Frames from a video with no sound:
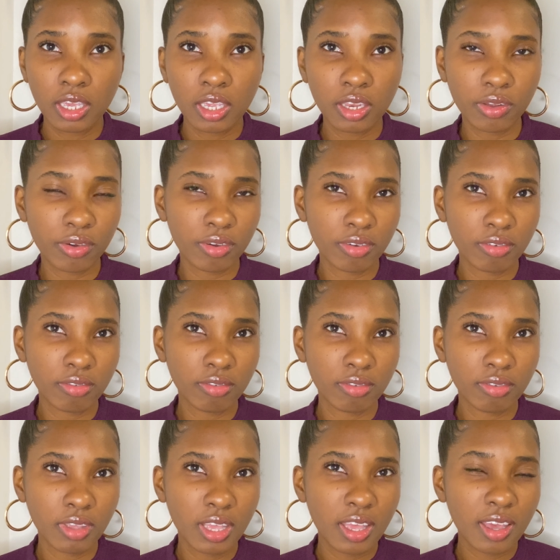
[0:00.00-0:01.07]
you know,
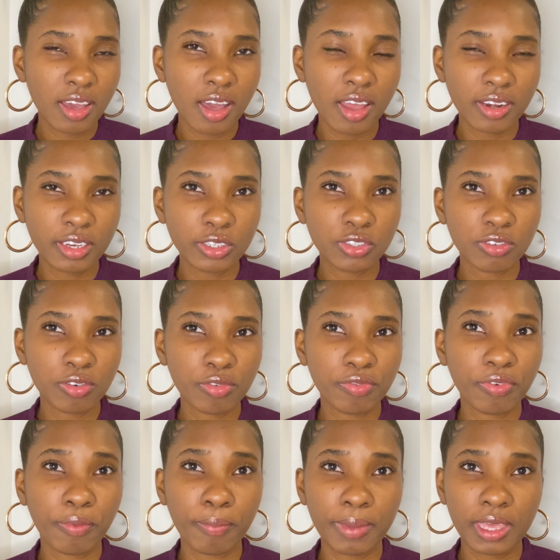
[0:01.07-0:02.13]
conditioner
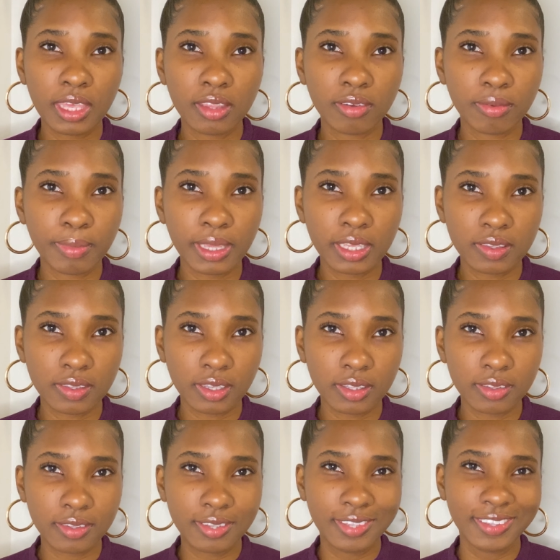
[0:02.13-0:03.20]
for me don't make
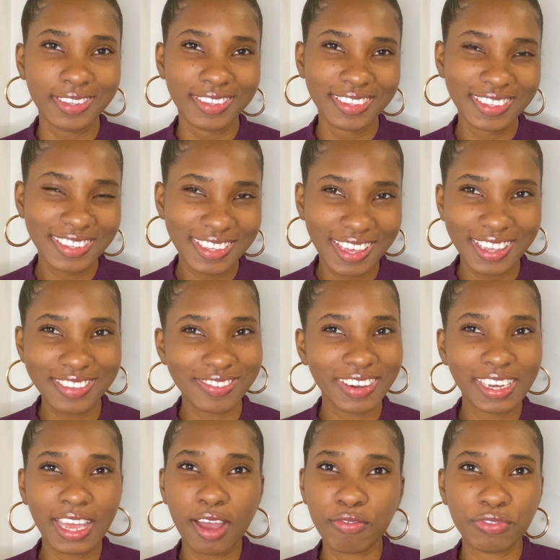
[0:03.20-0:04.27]
sense. Because
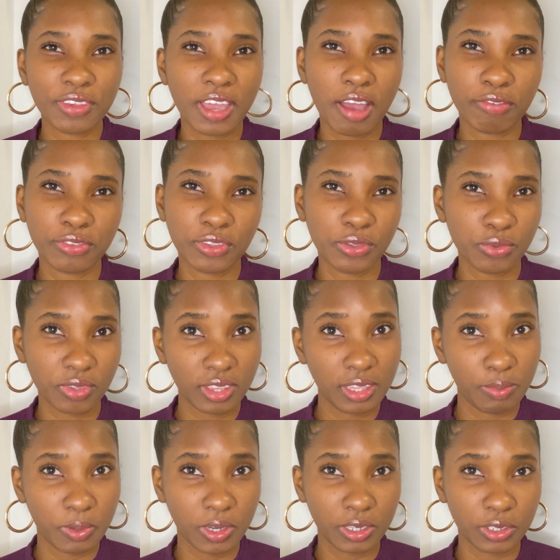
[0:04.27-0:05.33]
right after you have to use a
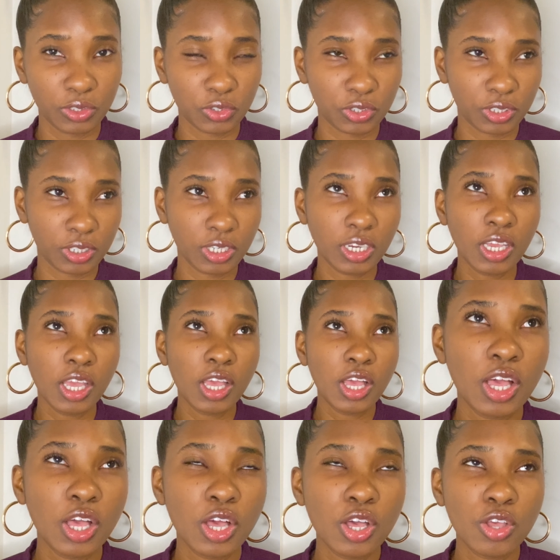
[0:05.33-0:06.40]
deep conditioner.
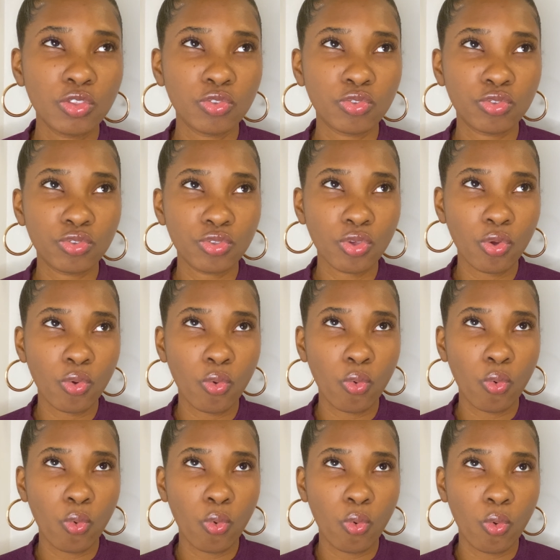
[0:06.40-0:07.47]

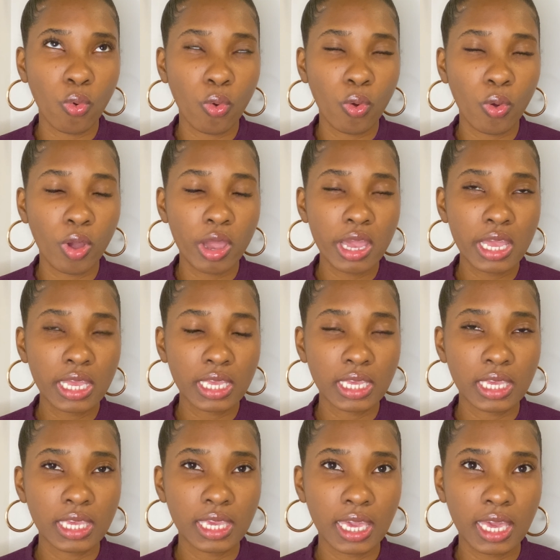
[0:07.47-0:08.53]
So,
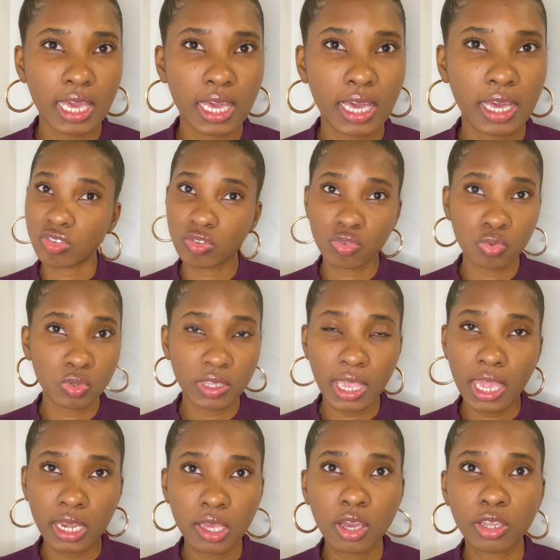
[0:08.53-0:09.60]
yeah. Just use
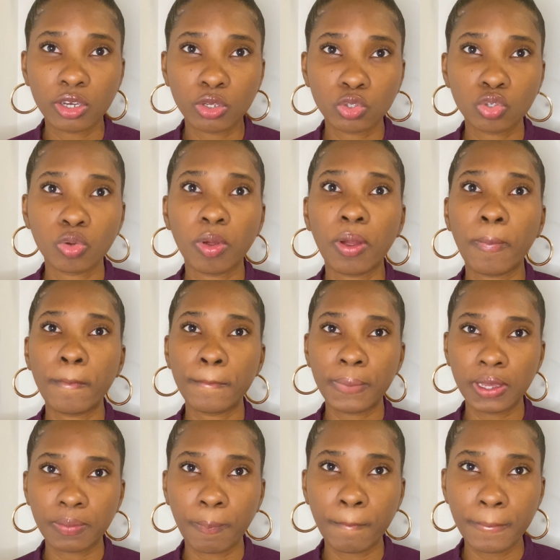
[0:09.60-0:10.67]
any conditioner,
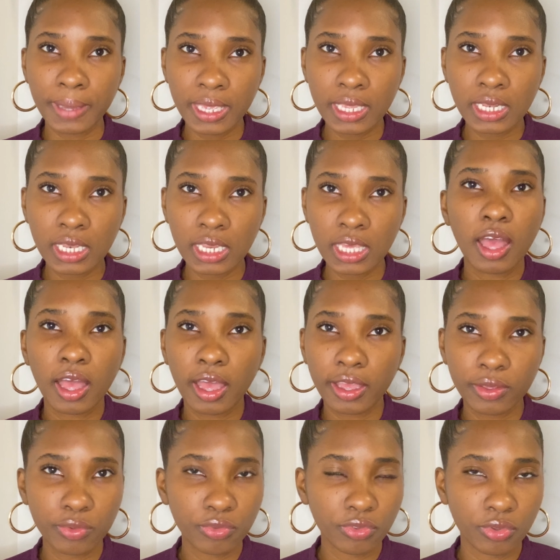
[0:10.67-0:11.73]
but mainly I
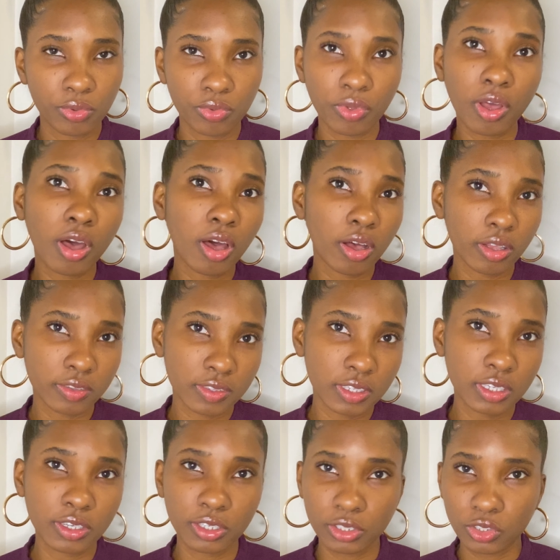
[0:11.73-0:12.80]
used to use
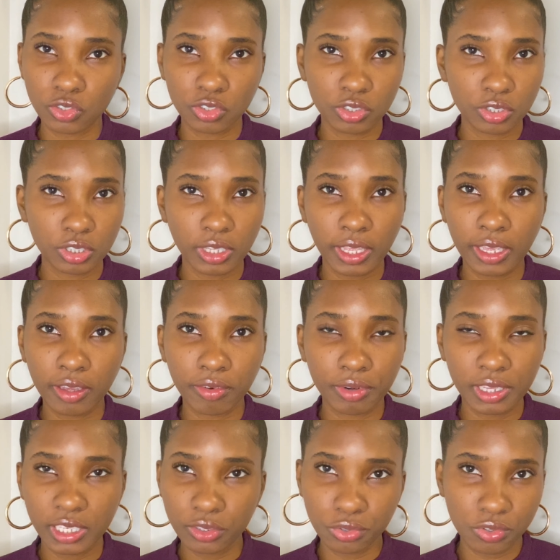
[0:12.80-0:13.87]
Aussie conditioner like
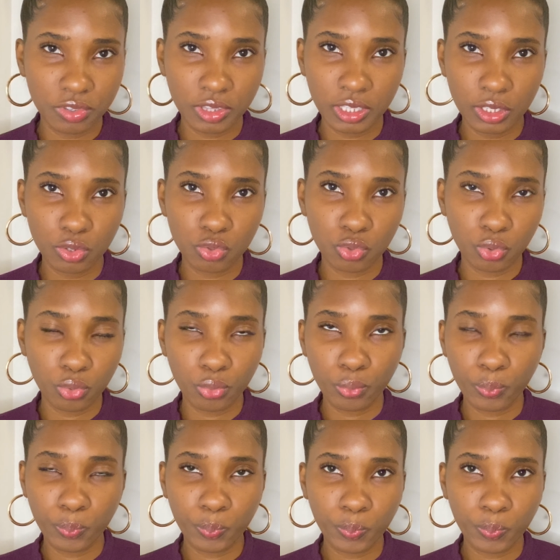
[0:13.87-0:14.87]
religiously. So